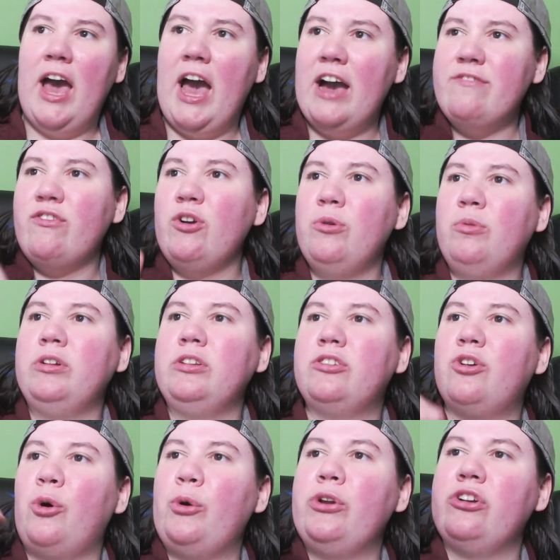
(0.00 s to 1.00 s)
everyone's
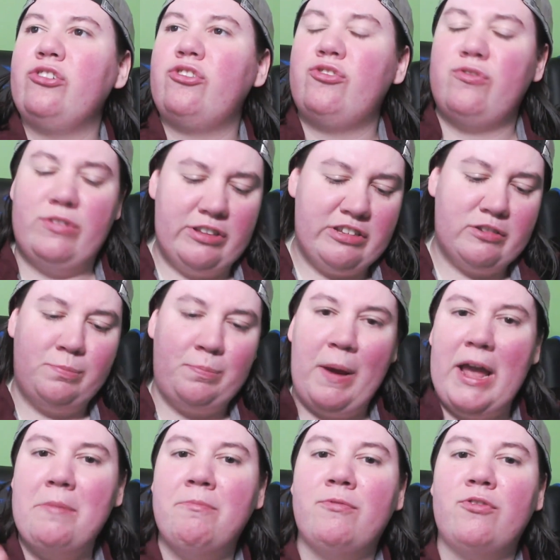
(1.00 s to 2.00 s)
going to
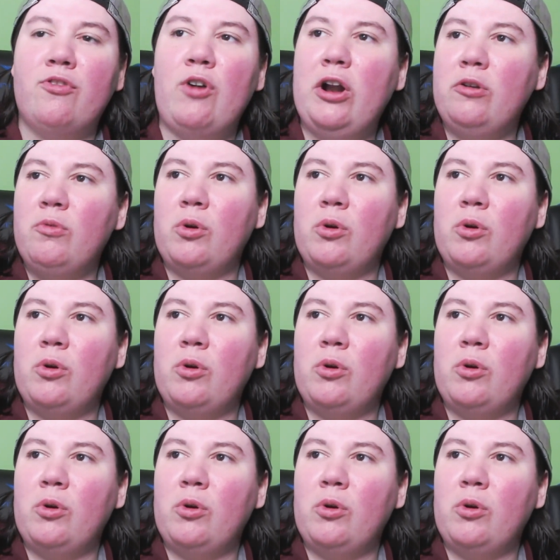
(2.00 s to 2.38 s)
spam friend